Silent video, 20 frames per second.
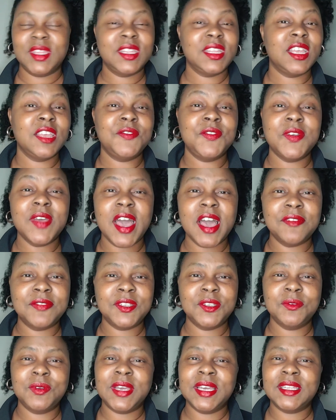If you have
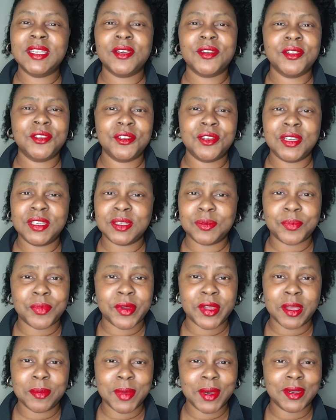to, get down on your knees and
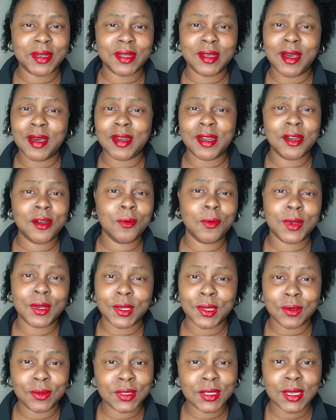pray about it. God, I don't want to
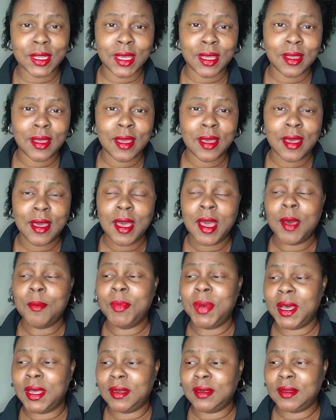go today,
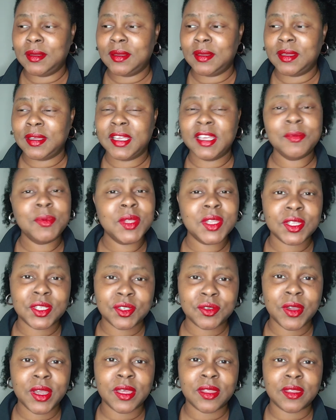but give me the
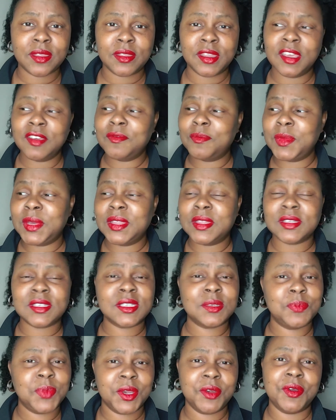strength, give me the
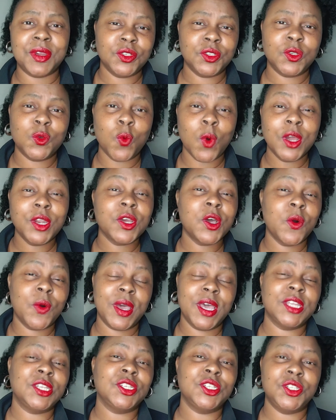spirit to want to go
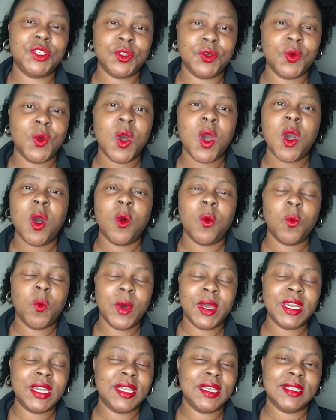ahead and do
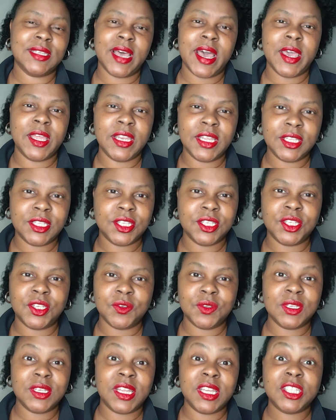what it is I need to do
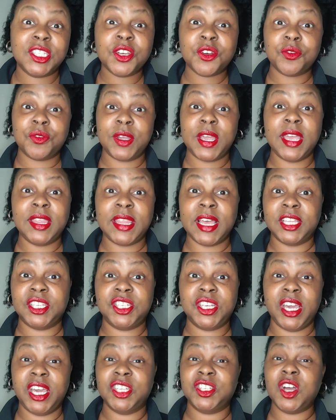today to create that
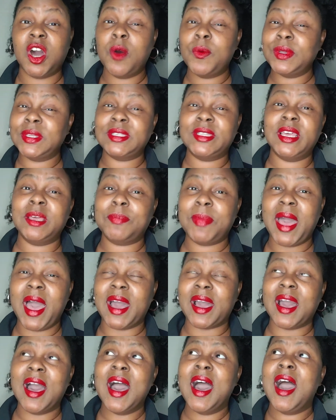change. Always think
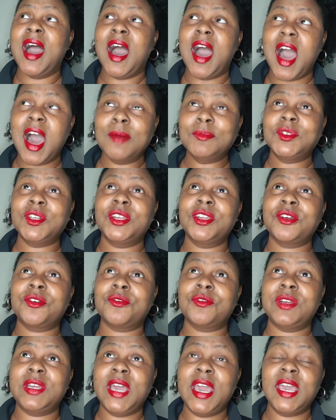back. I'm trying to
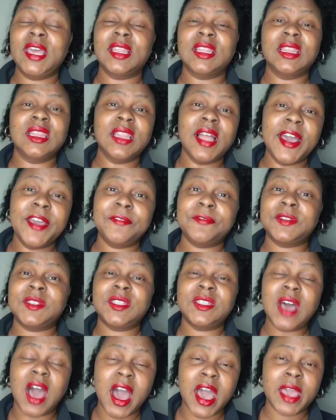create
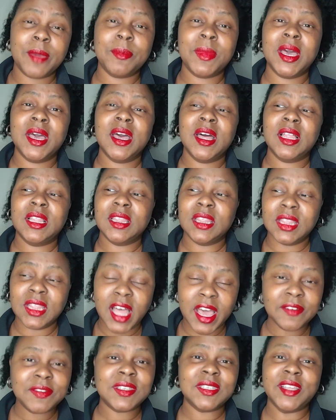
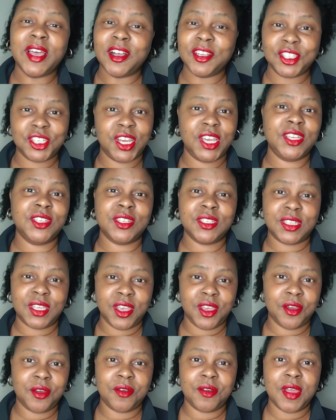lifestyle changes
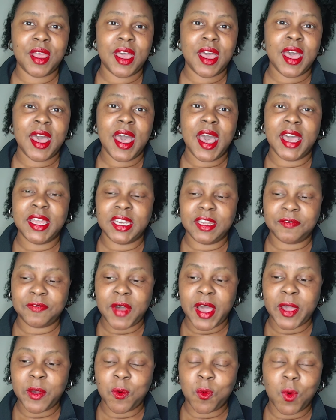here. And if
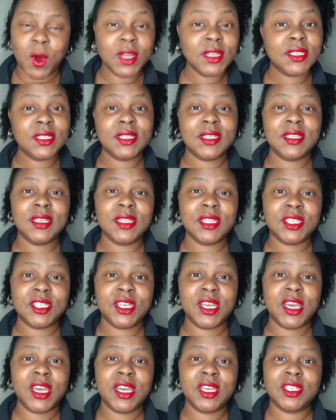I want to see the
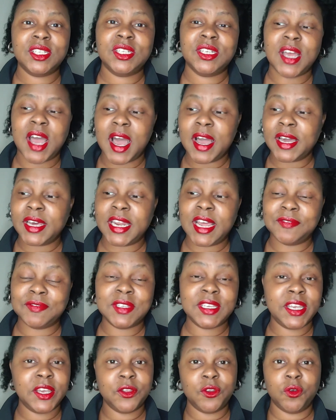change, I'm going to have to
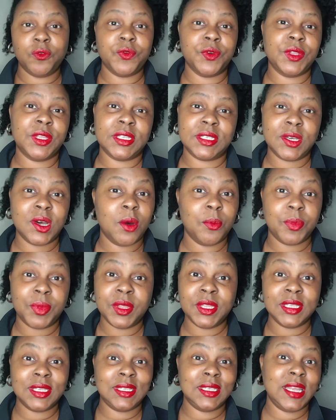get over this hump,
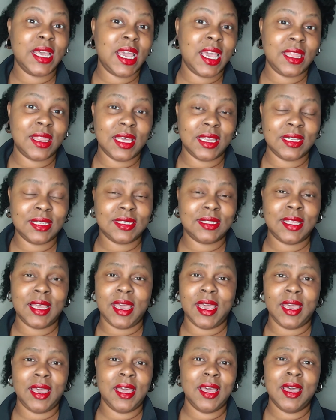this day that is
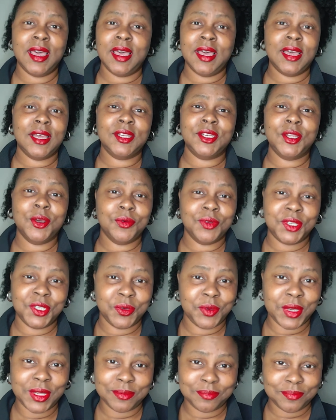saying, don't do
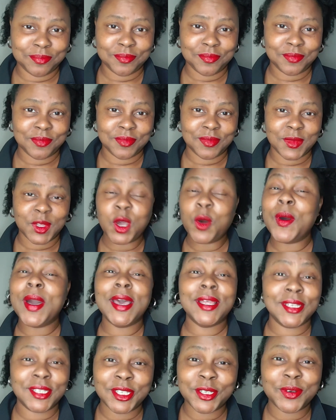it. Go
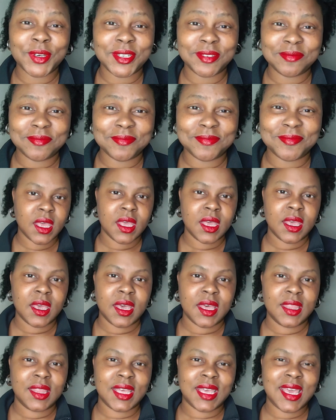ahead and do it.
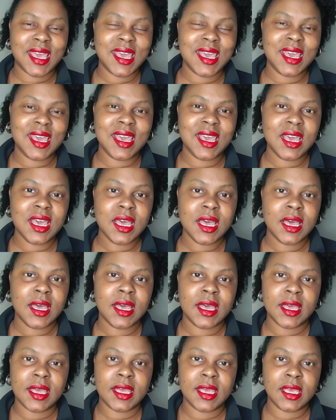The key
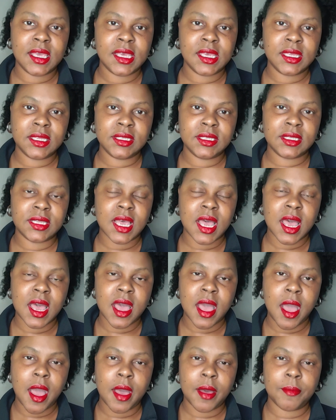is
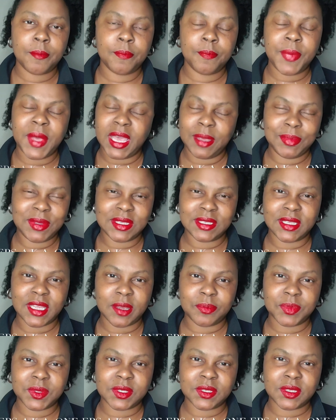baby
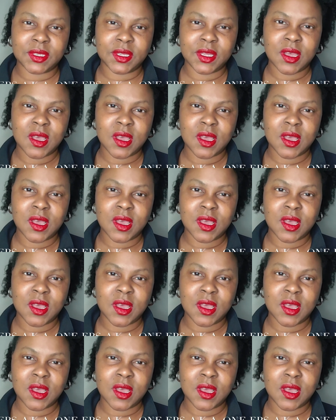steps.